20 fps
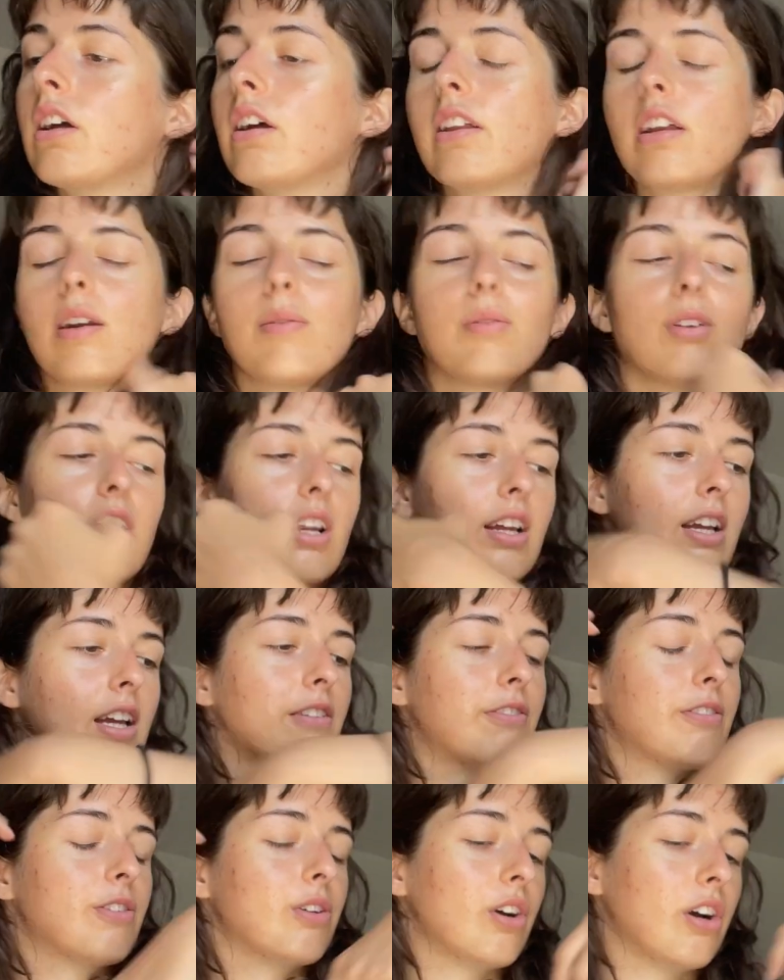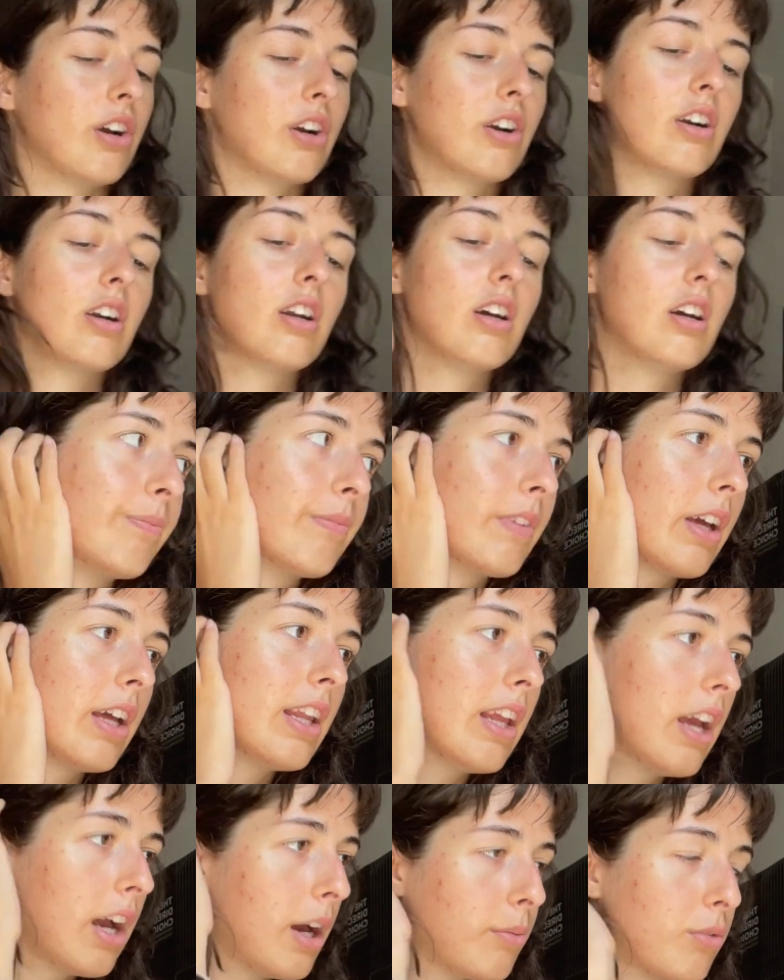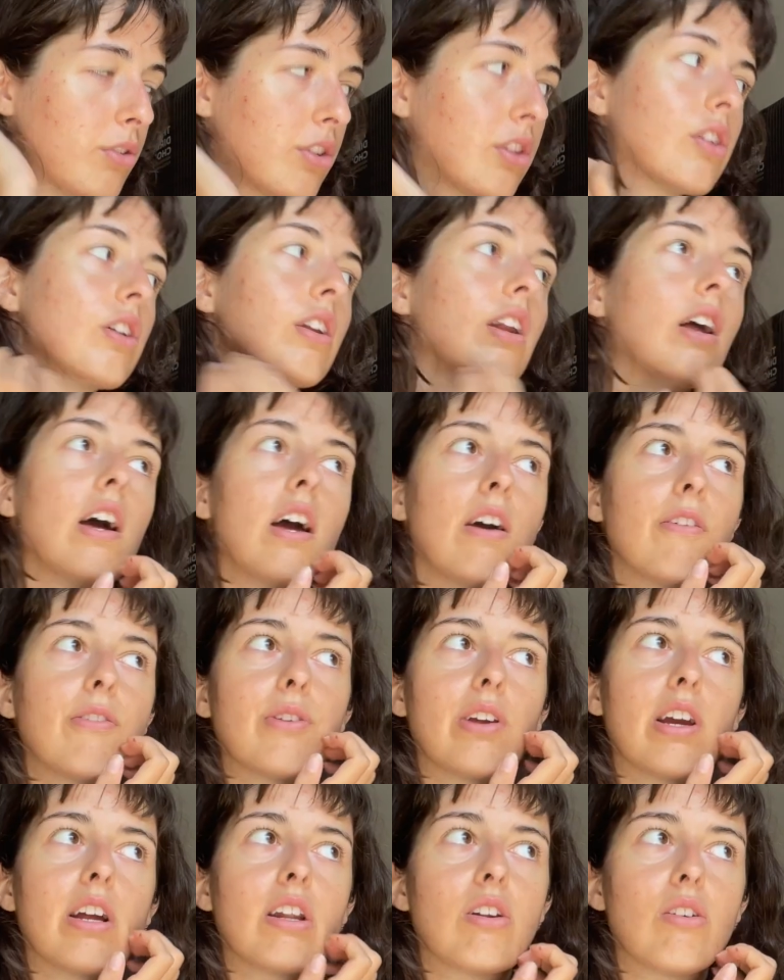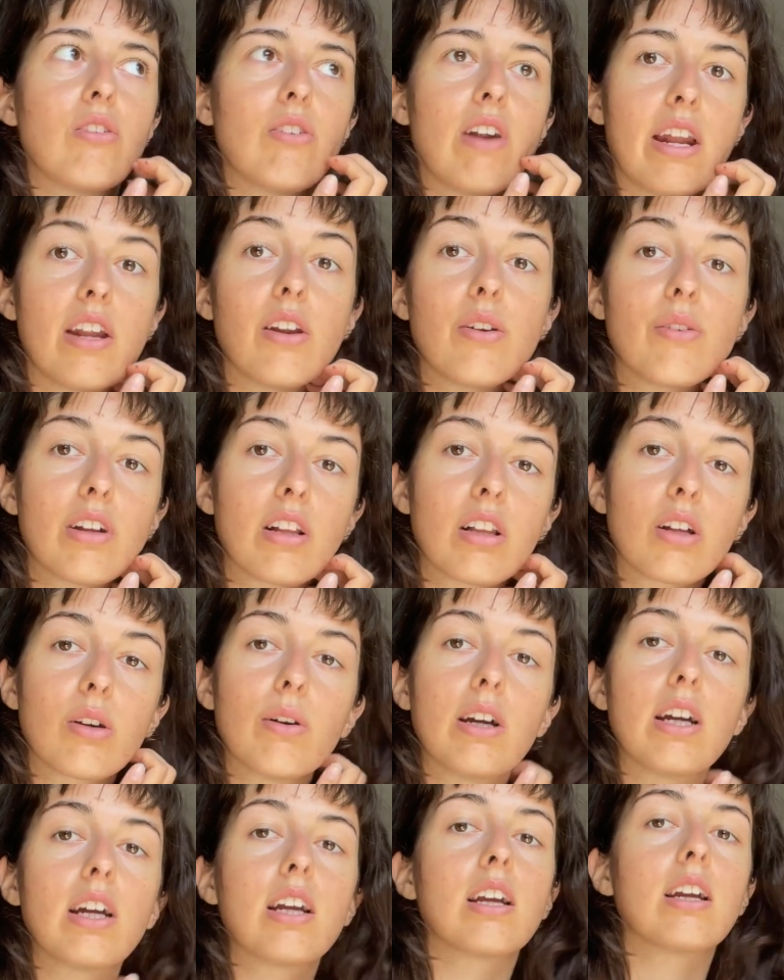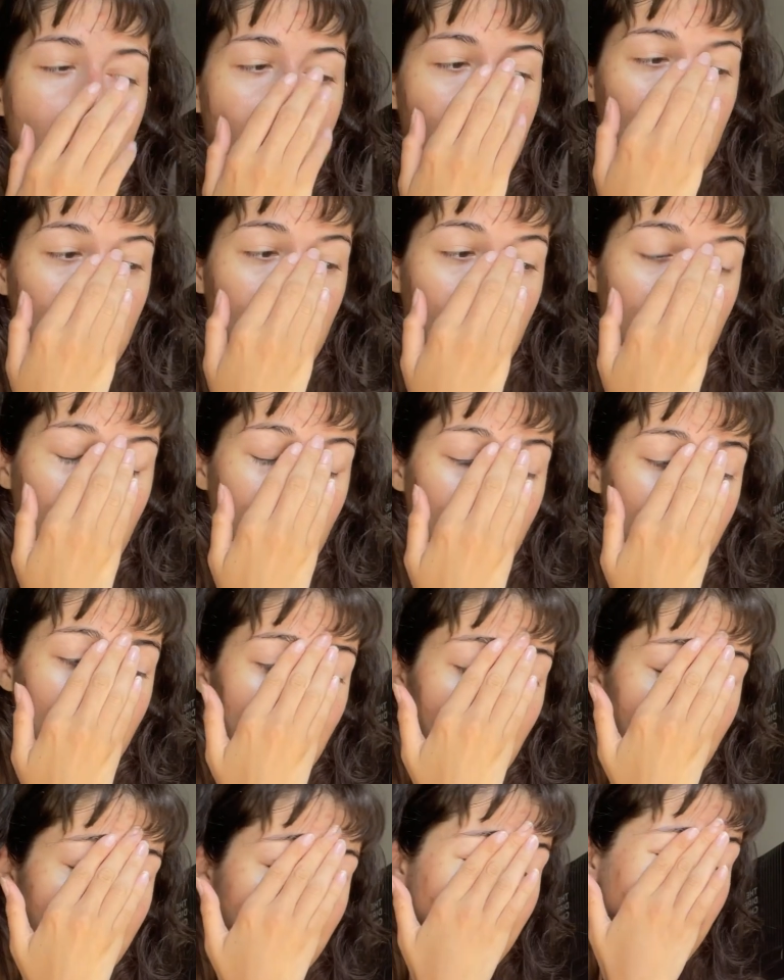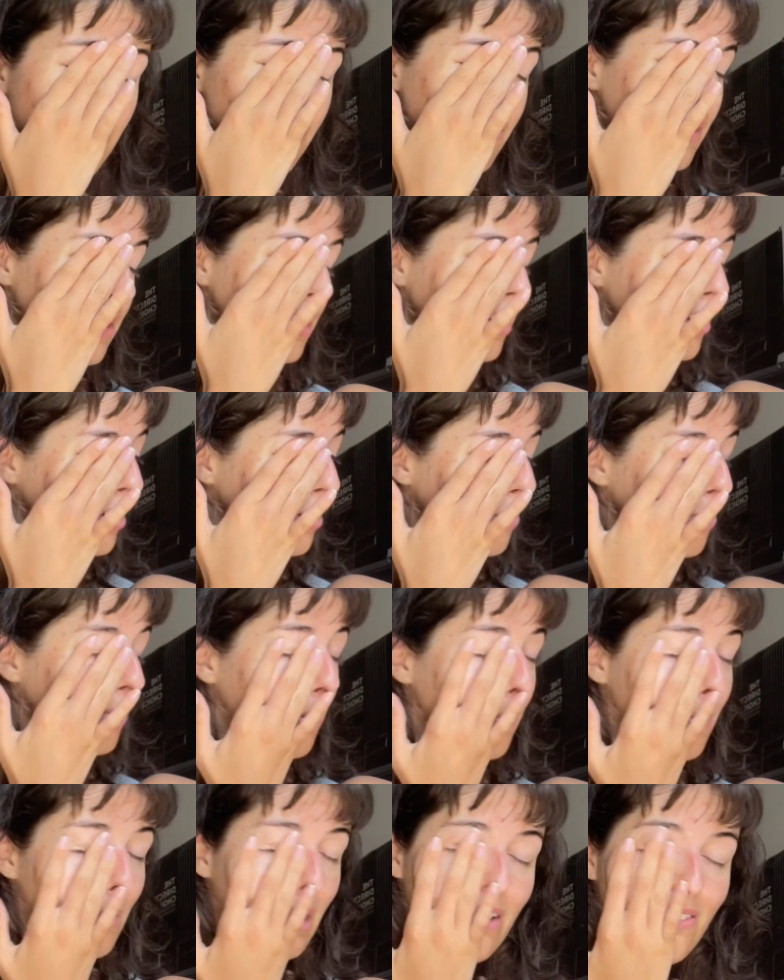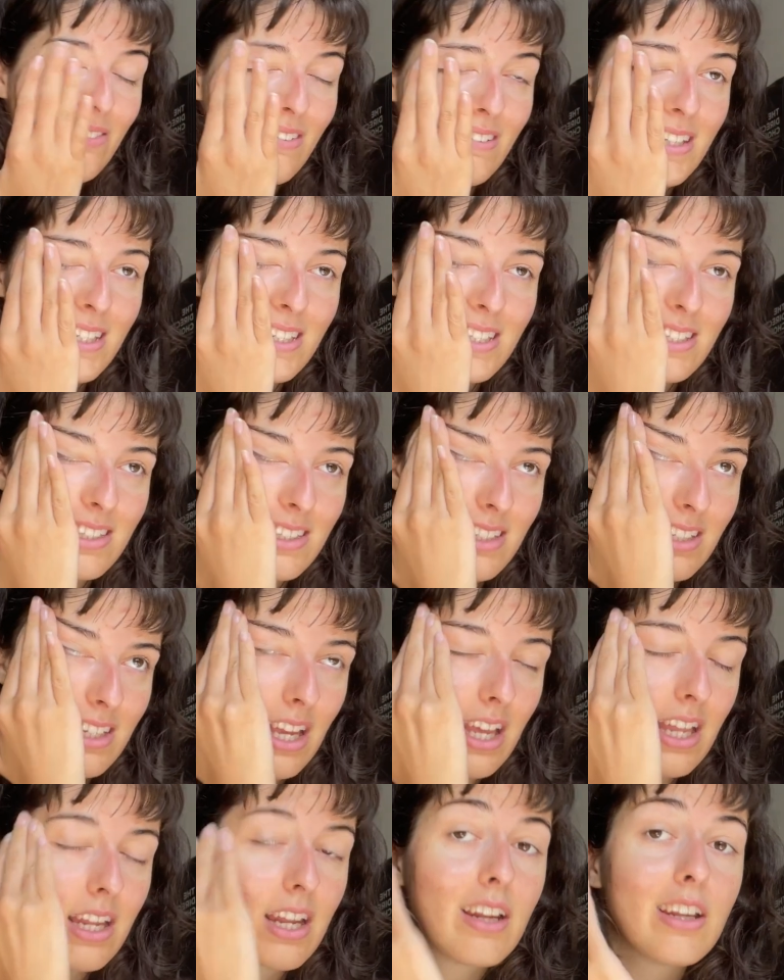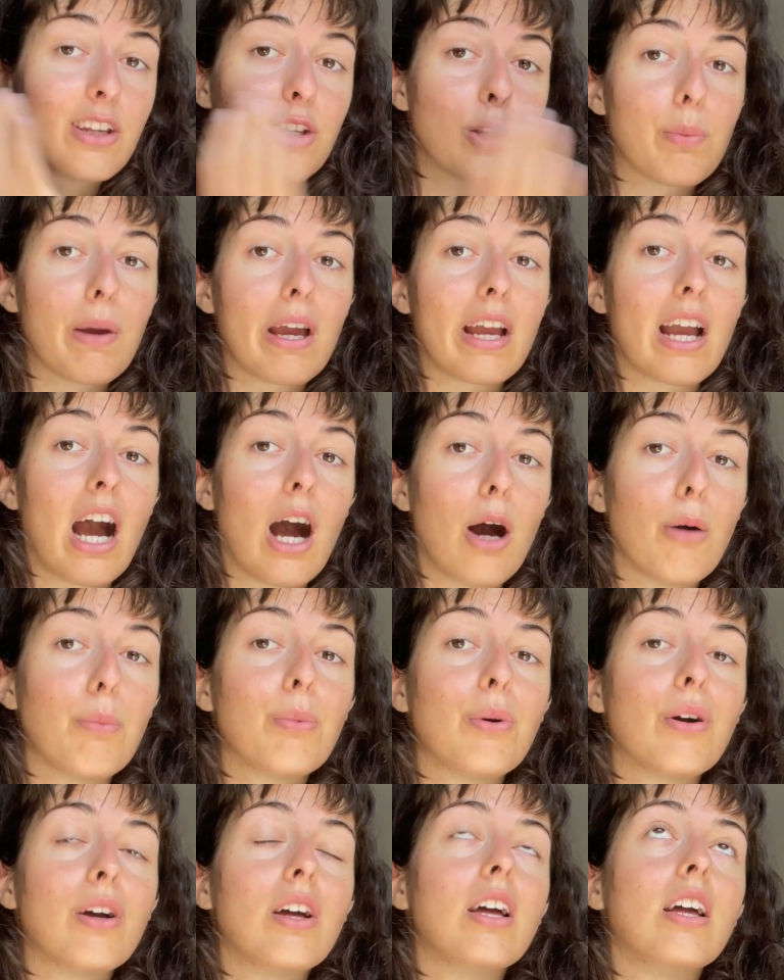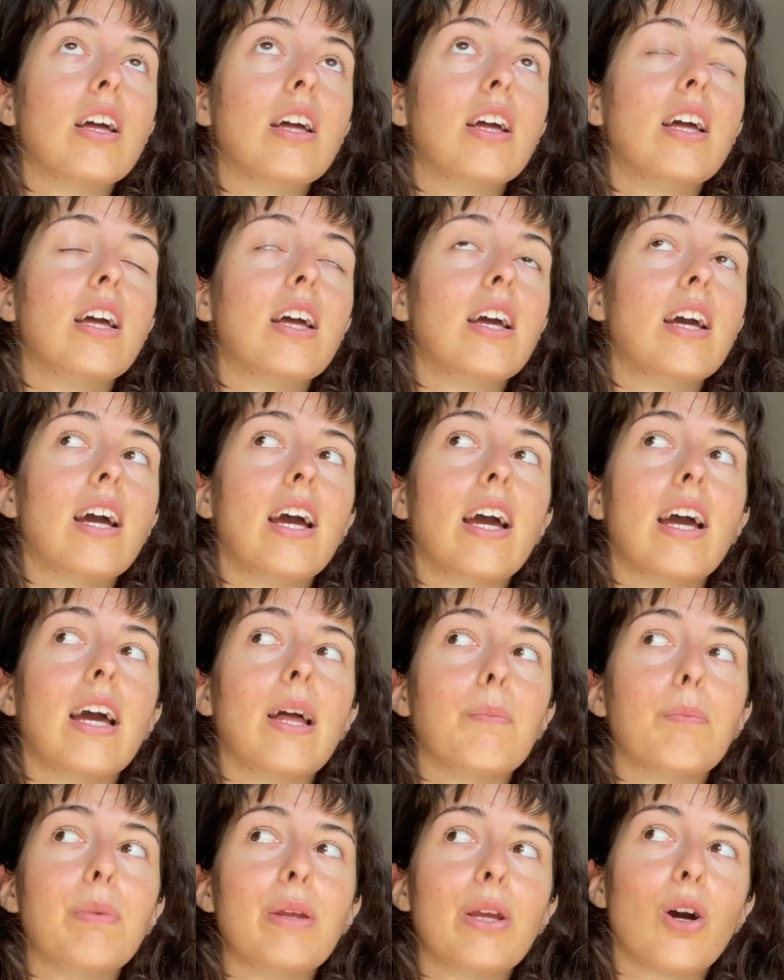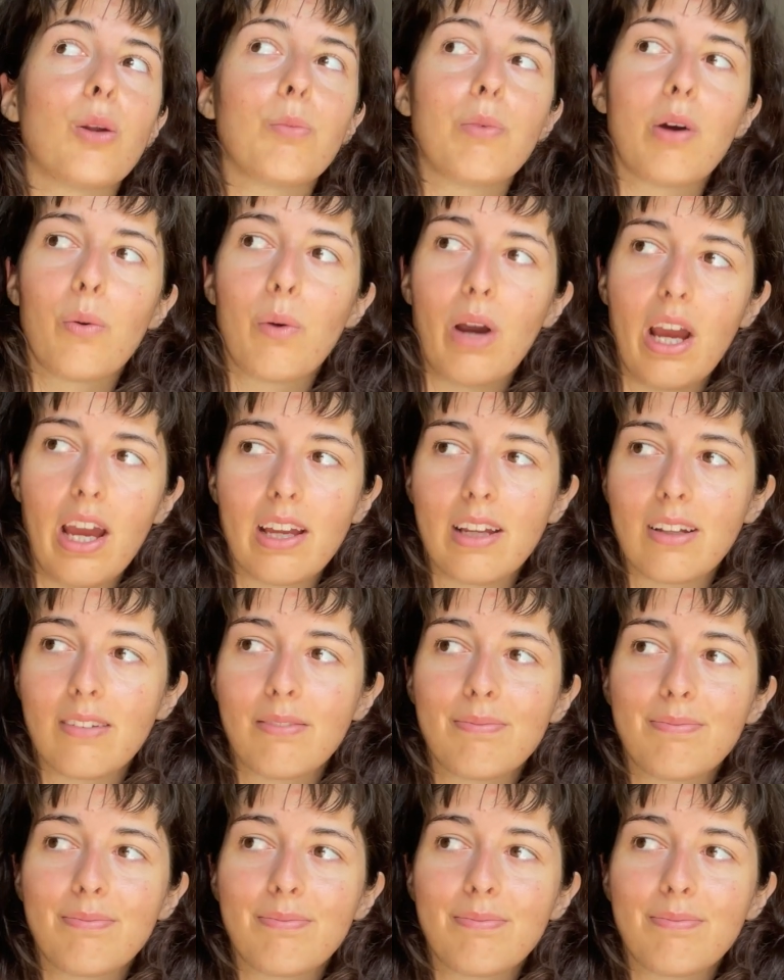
I'm gonna give to her. And yeah, I'm just gonna have to get ready real quick. And yeah, I'm gonna finish my breakfast and I need to pick up and be on my way.